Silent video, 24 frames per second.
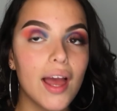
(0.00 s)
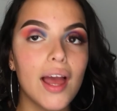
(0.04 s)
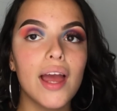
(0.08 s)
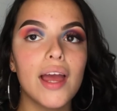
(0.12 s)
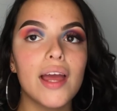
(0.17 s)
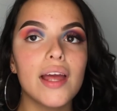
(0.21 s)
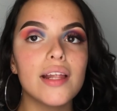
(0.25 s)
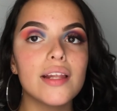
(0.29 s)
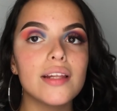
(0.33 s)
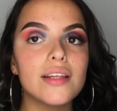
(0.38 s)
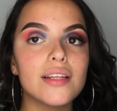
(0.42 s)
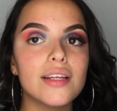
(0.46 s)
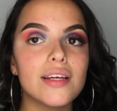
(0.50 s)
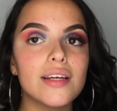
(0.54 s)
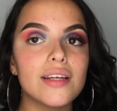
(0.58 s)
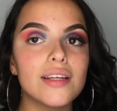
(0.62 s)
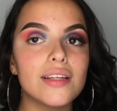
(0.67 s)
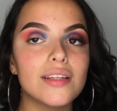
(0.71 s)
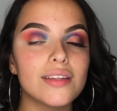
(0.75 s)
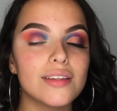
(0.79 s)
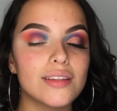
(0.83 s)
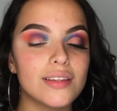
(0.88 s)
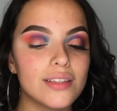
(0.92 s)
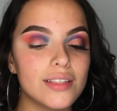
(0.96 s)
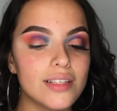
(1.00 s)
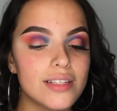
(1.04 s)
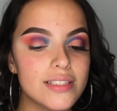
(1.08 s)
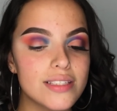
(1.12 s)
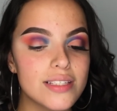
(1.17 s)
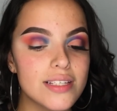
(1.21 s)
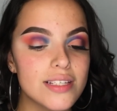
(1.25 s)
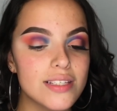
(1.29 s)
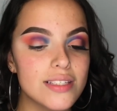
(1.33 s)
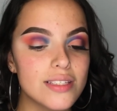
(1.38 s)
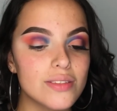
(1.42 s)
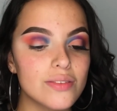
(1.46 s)
and
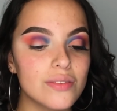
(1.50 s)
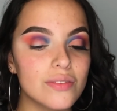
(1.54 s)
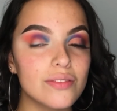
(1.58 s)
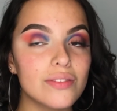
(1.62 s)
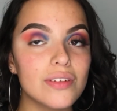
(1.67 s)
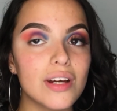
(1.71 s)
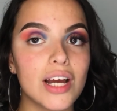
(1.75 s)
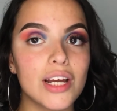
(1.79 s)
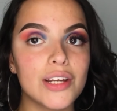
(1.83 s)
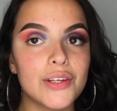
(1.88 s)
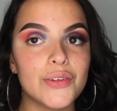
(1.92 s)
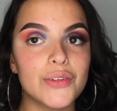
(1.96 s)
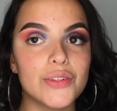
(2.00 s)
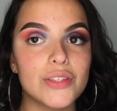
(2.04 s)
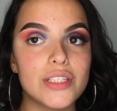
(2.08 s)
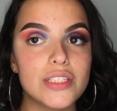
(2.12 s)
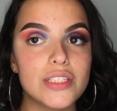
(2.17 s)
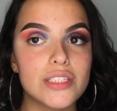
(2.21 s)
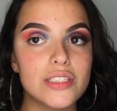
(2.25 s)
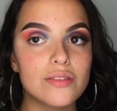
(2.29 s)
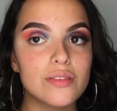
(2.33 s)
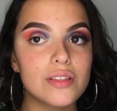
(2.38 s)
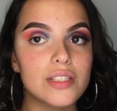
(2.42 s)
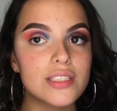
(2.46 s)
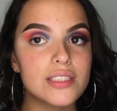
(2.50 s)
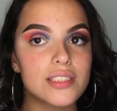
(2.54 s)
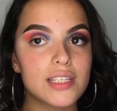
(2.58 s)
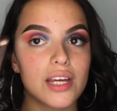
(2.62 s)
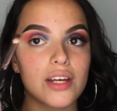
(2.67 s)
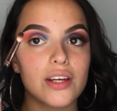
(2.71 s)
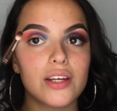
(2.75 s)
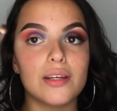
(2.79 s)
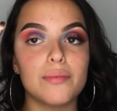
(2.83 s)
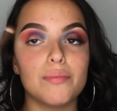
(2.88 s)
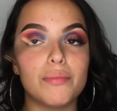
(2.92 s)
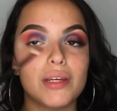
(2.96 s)
this is, I know this is really
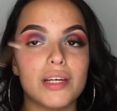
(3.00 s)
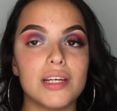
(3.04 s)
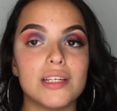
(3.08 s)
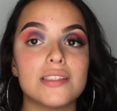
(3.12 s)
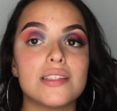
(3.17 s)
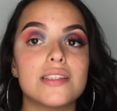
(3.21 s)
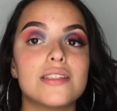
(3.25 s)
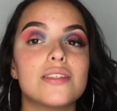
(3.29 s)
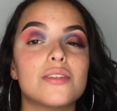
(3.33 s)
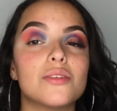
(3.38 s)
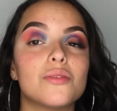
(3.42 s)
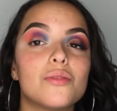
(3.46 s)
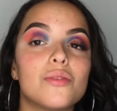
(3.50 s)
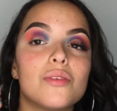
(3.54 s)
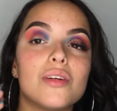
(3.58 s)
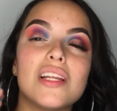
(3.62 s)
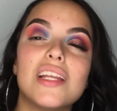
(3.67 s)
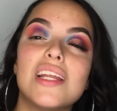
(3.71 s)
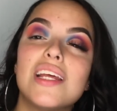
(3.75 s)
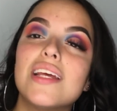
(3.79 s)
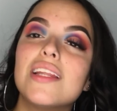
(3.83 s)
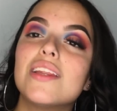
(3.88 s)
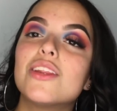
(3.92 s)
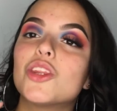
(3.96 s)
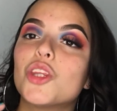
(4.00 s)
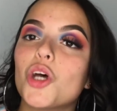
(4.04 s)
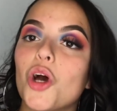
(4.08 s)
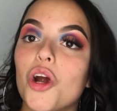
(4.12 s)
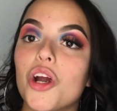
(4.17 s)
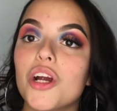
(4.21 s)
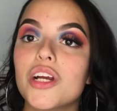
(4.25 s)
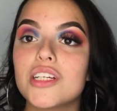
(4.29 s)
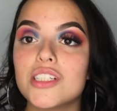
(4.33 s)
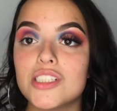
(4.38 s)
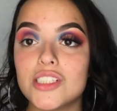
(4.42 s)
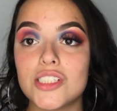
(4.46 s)
scary because it's a really
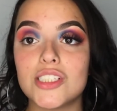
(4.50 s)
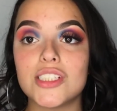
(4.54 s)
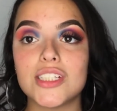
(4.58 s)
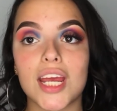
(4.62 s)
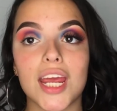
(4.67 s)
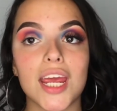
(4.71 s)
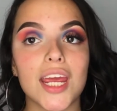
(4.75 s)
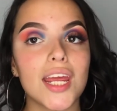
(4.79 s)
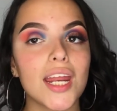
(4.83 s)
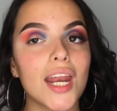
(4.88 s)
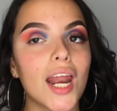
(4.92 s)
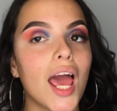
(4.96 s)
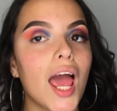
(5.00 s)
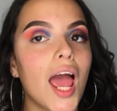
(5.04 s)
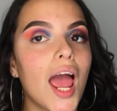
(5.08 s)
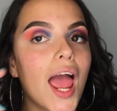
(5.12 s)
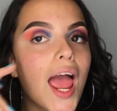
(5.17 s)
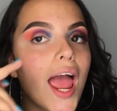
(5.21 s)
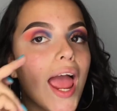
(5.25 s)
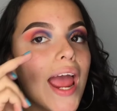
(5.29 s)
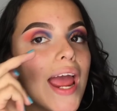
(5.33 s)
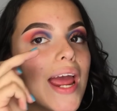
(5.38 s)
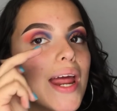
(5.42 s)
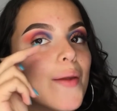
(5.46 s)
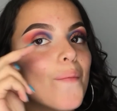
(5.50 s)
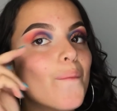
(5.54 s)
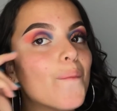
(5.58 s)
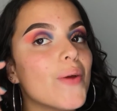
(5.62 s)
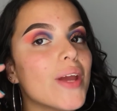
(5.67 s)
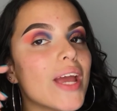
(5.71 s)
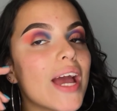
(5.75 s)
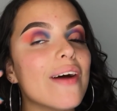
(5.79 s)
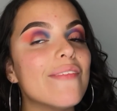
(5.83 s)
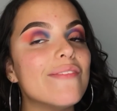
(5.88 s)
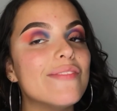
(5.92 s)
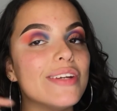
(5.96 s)
dark shade and
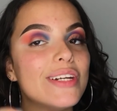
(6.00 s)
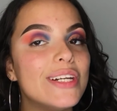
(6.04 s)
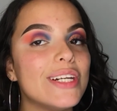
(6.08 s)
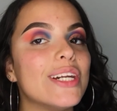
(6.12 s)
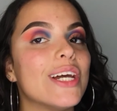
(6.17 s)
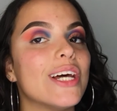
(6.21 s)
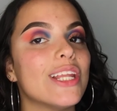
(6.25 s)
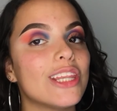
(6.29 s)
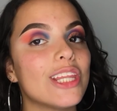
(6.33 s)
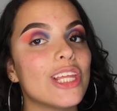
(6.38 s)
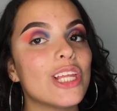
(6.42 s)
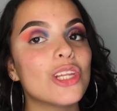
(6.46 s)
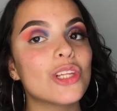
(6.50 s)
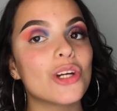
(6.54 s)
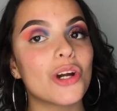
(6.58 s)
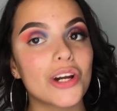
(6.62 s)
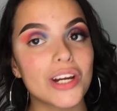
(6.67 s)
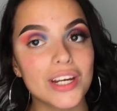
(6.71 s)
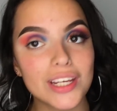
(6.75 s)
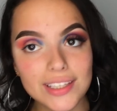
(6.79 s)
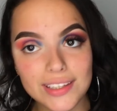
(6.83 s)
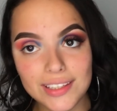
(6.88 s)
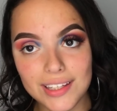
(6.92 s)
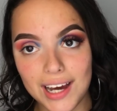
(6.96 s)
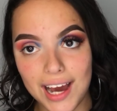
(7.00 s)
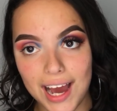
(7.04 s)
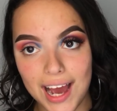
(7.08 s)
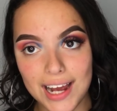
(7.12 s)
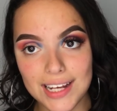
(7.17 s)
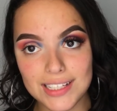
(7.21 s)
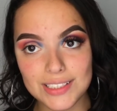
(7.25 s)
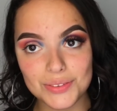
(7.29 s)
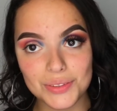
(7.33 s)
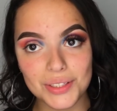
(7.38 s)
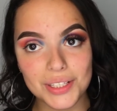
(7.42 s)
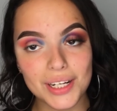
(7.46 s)
we have nothing dark in the
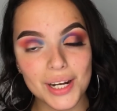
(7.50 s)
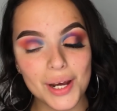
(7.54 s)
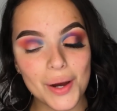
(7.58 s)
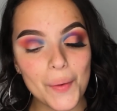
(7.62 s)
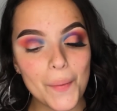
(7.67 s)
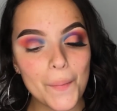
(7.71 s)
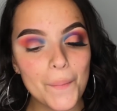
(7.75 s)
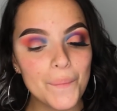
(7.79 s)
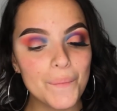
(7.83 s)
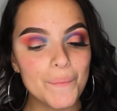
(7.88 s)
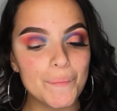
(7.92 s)
eyes right now,